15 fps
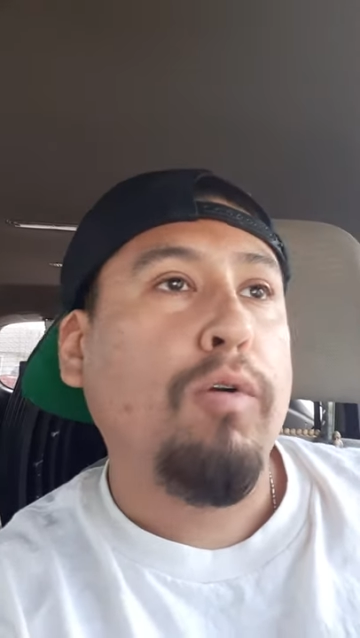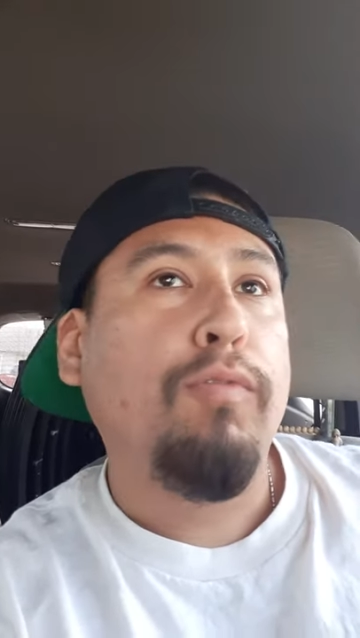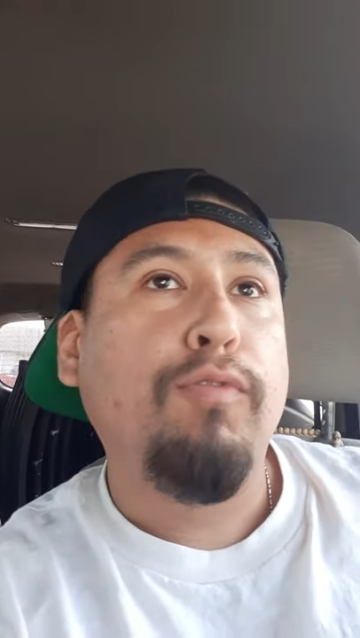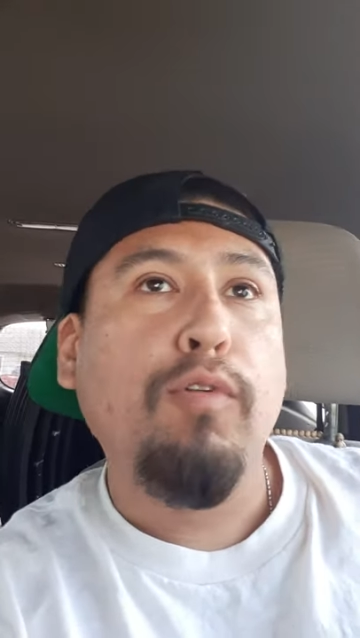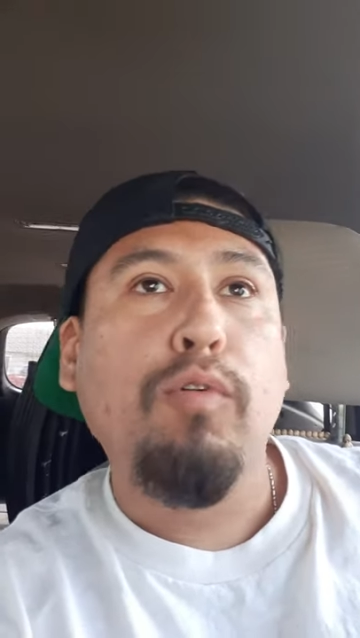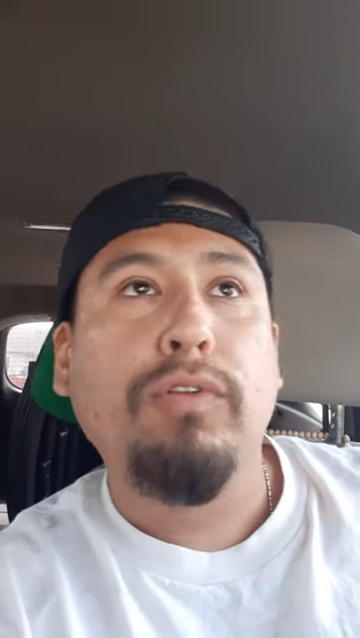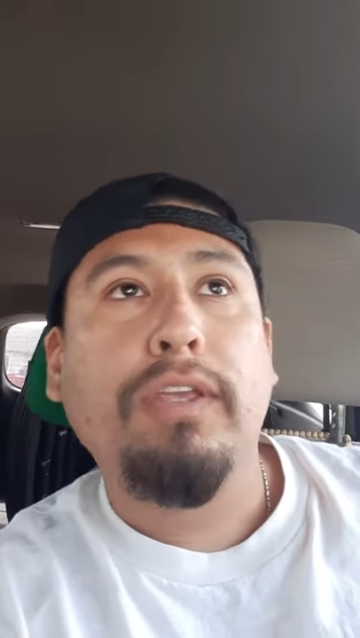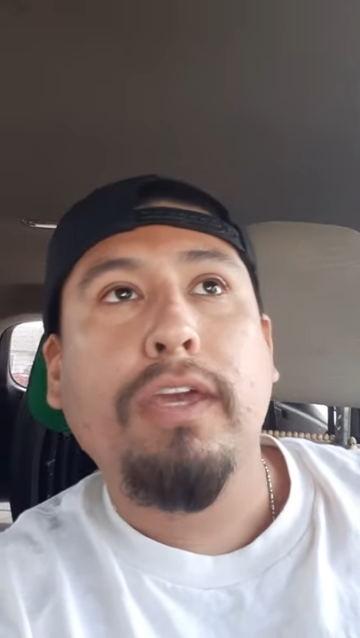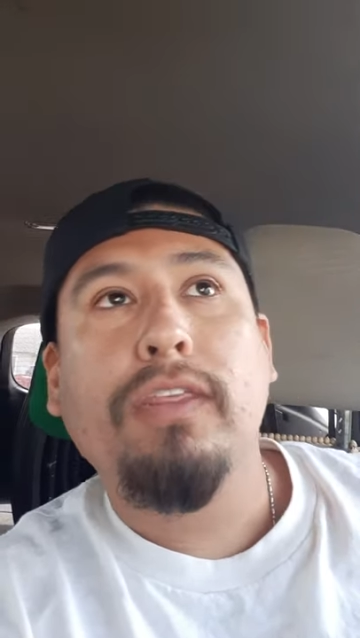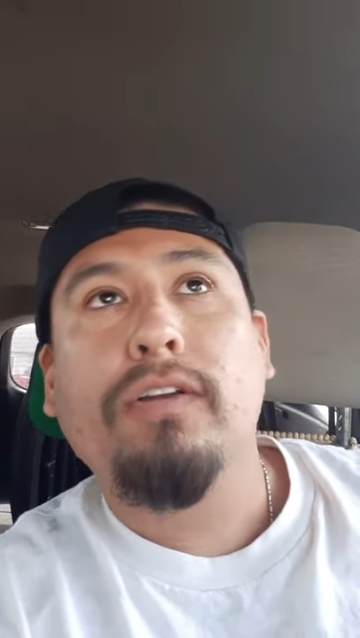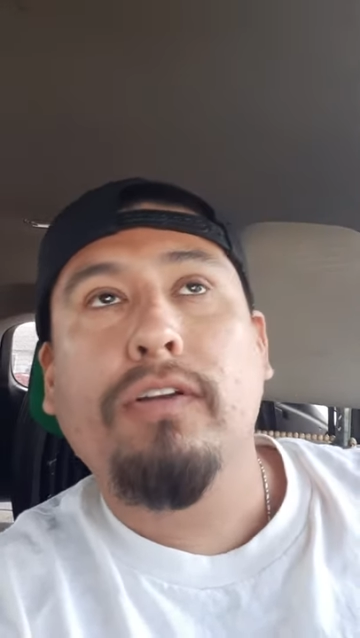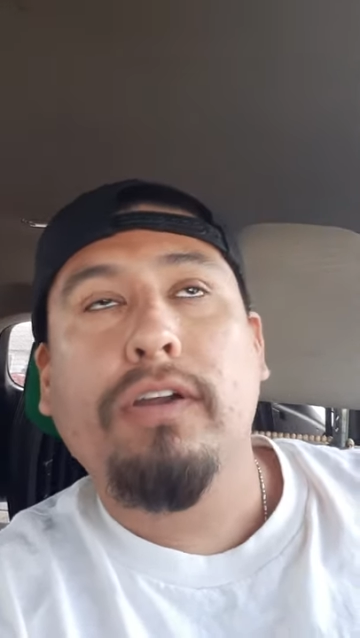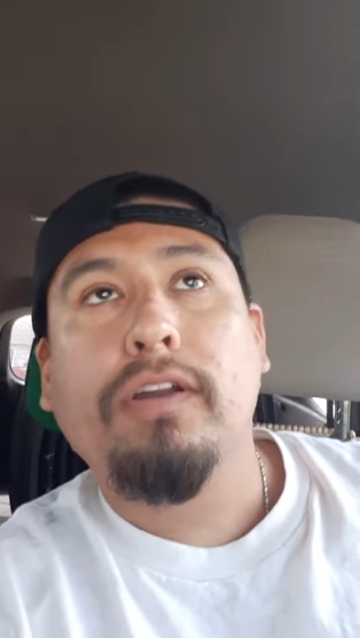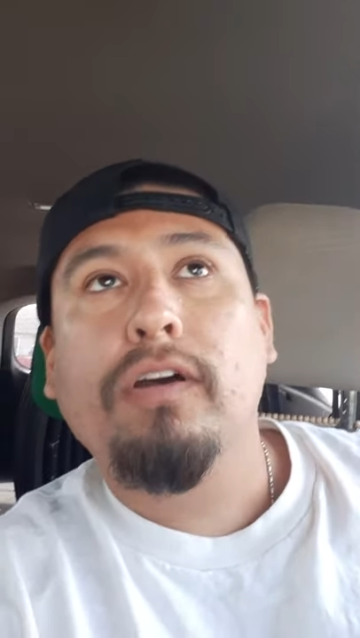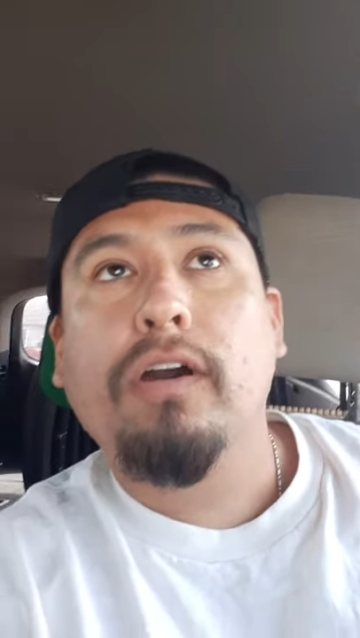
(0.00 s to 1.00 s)
fool neither,
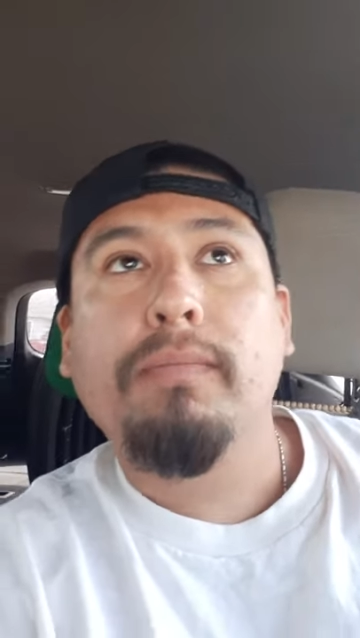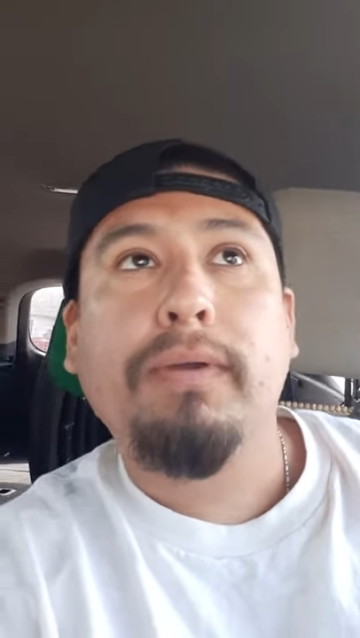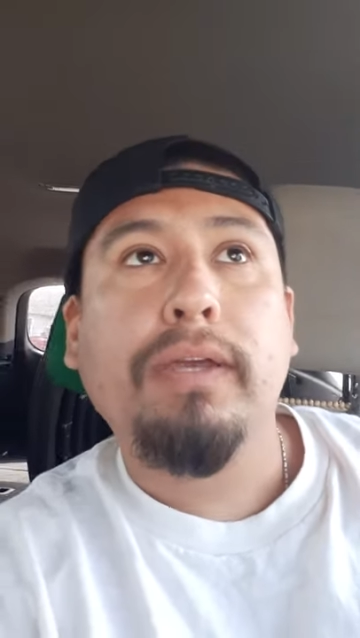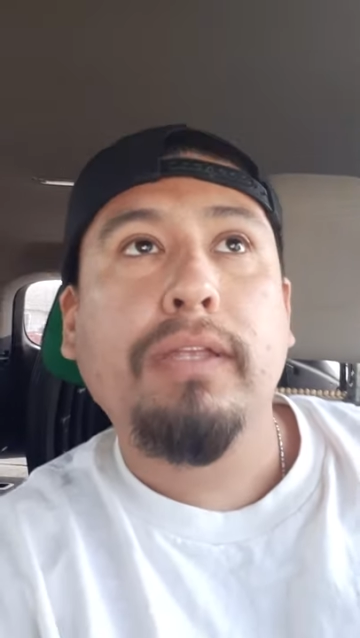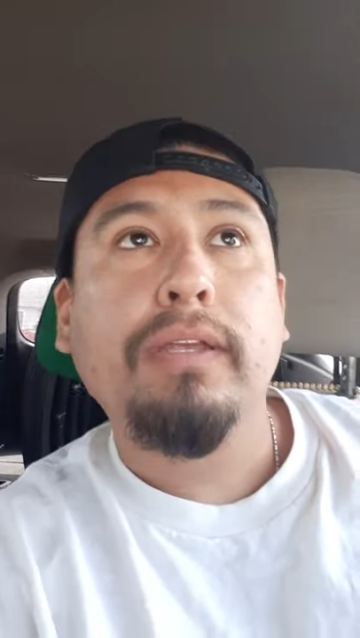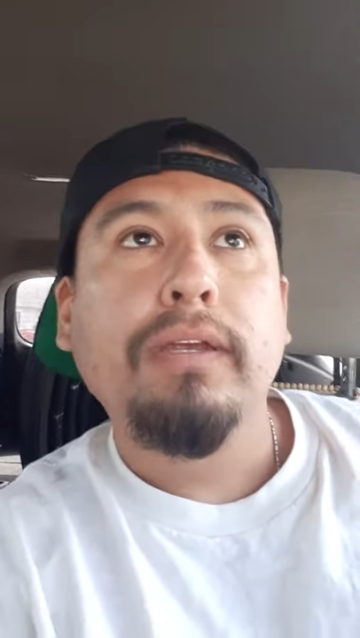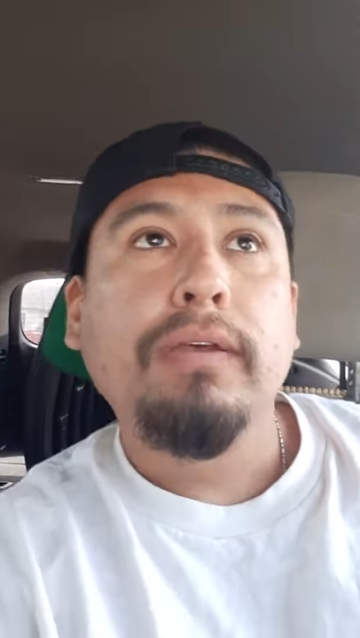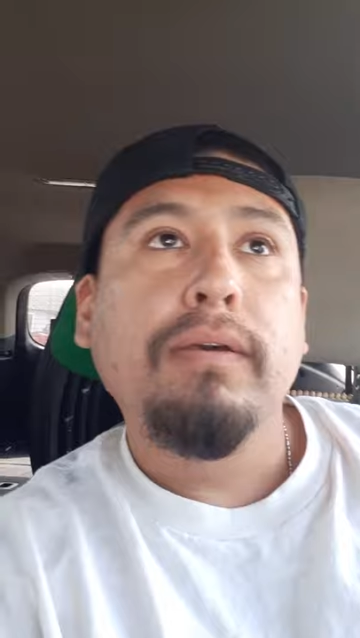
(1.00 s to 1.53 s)
you know what I mean?